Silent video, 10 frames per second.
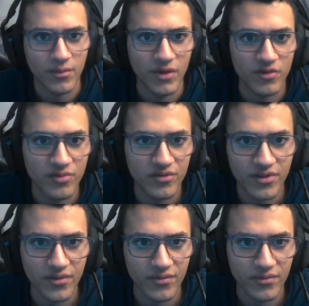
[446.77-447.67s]
Mouse
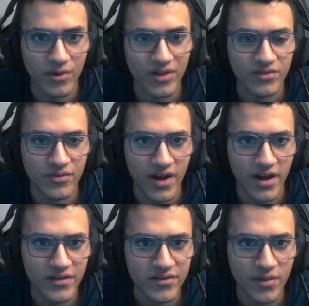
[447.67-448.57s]
relative
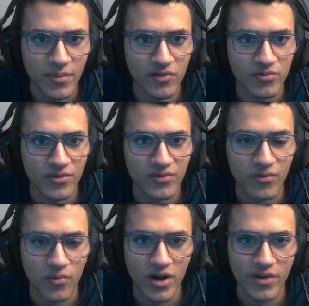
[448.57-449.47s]
X and mouse
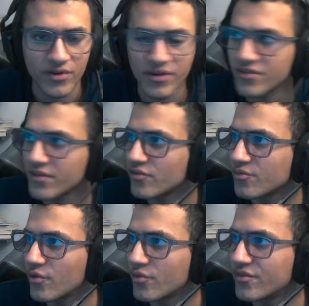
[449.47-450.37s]
relative Y. We're gonna set those
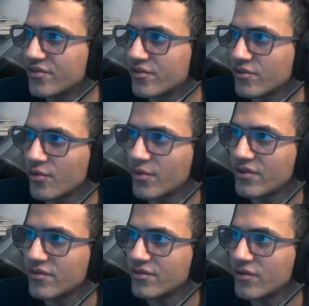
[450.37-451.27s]
both to 0 by
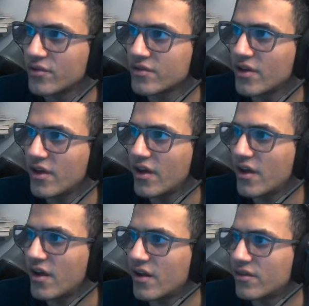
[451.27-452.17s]
default,
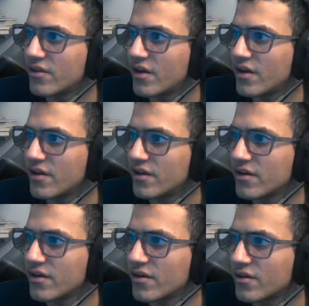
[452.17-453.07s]
and
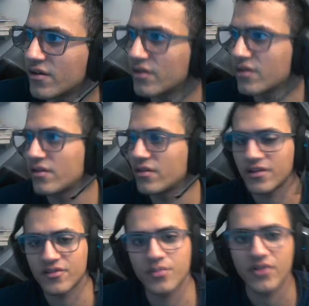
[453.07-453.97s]
then
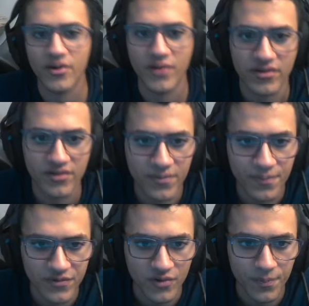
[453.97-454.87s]
let's play around.
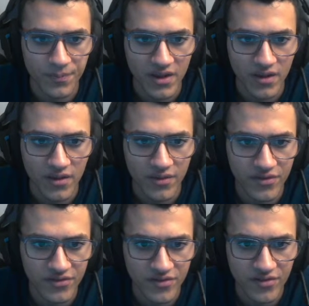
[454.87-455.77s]
So this
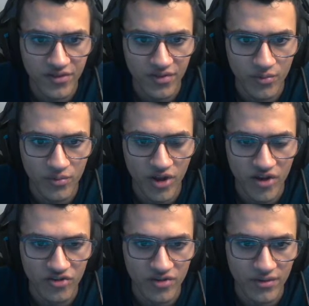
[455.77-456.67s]
is just to set the
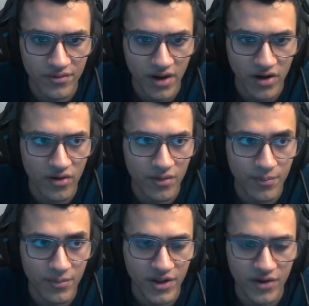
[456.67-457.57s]
rotation of our
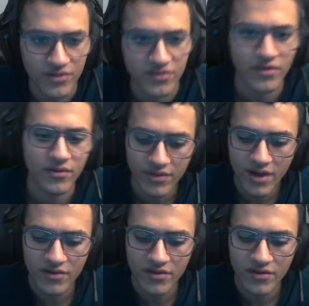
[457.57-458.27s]
player itself.